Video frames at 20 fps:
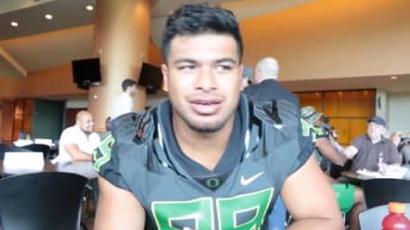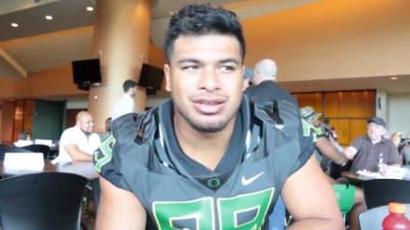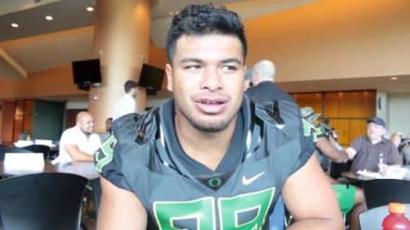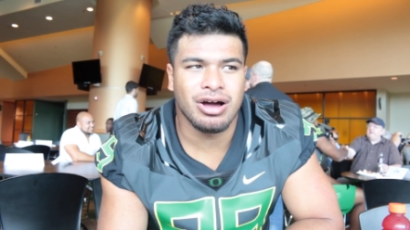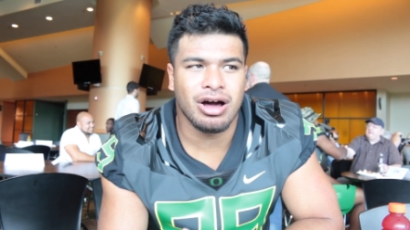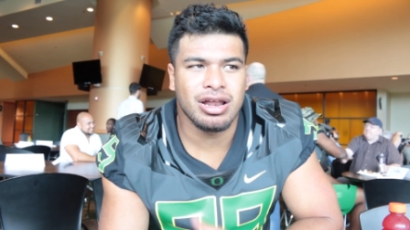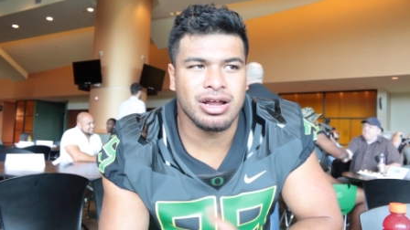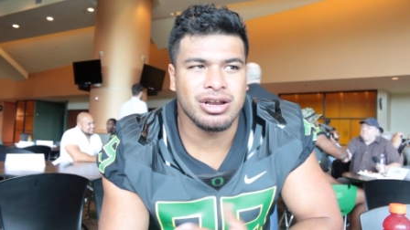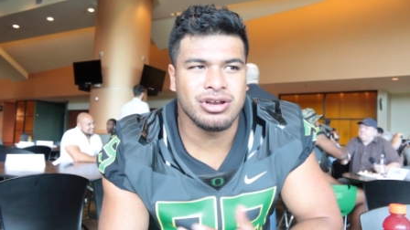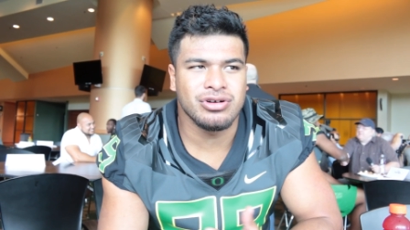
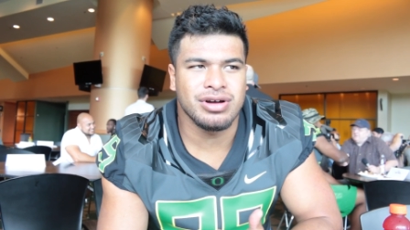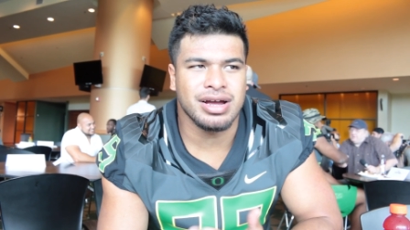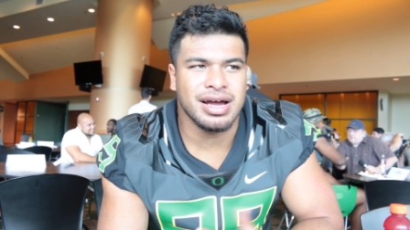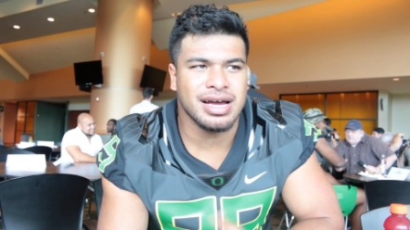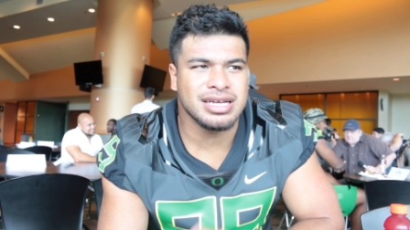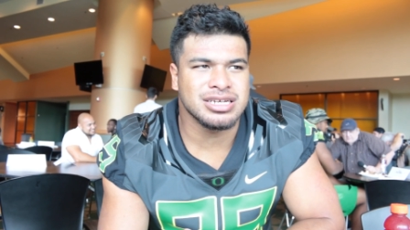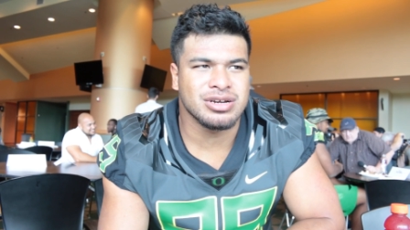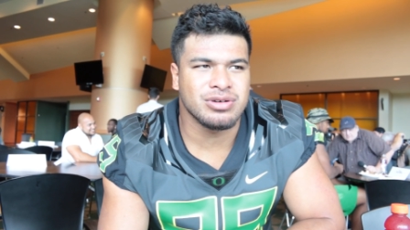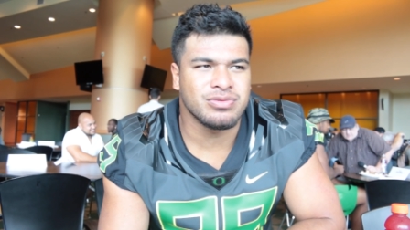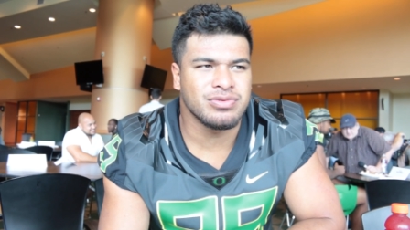And all our new
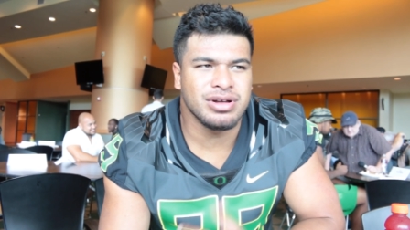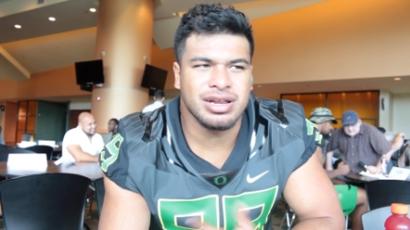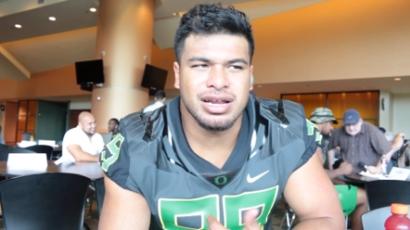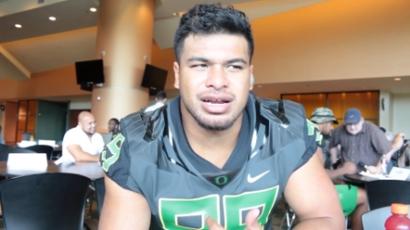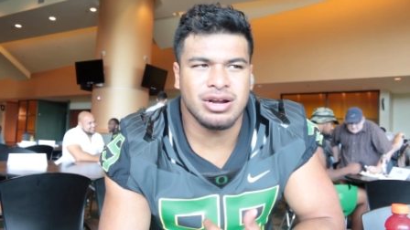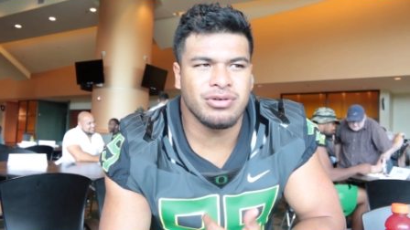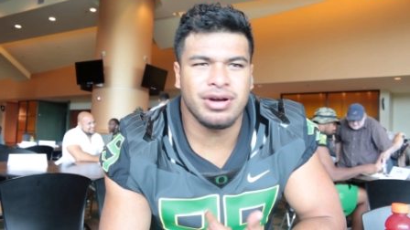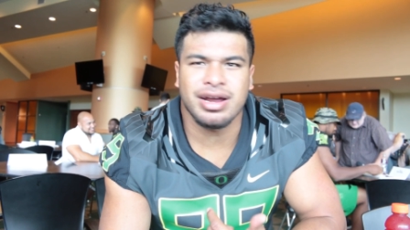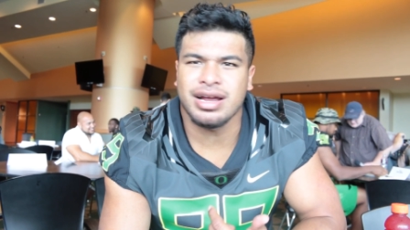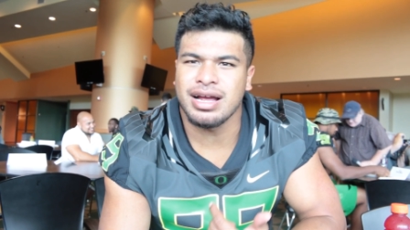guys are
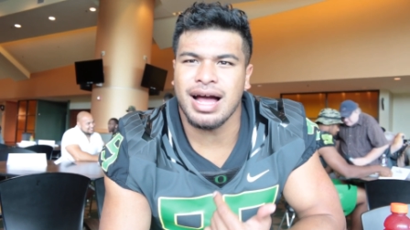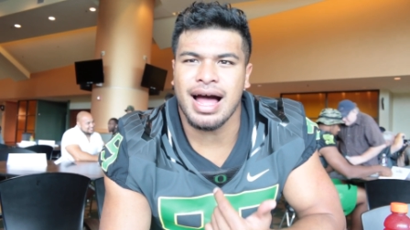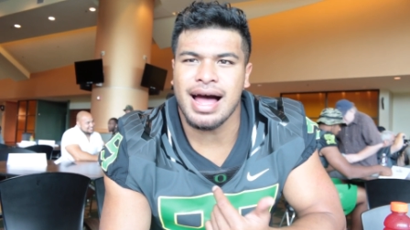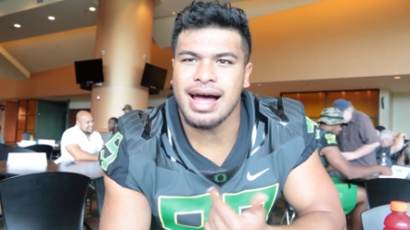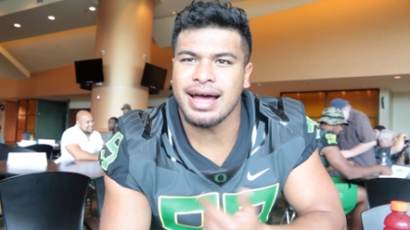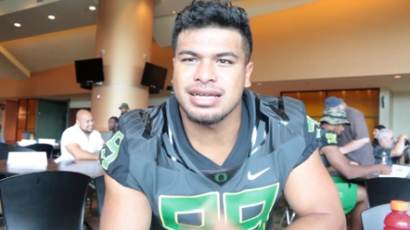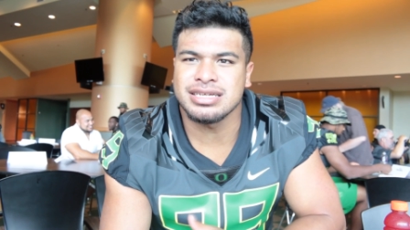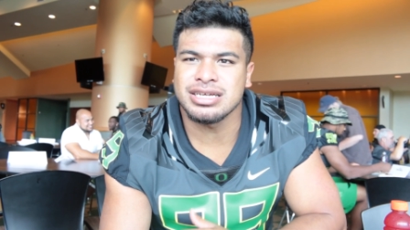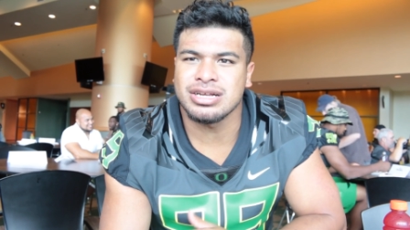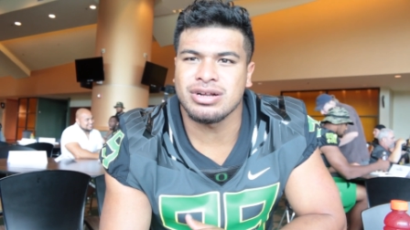really great
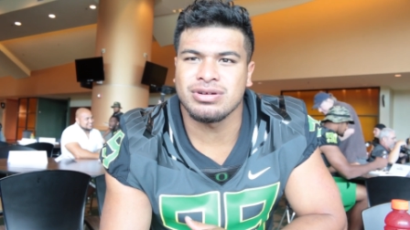guys.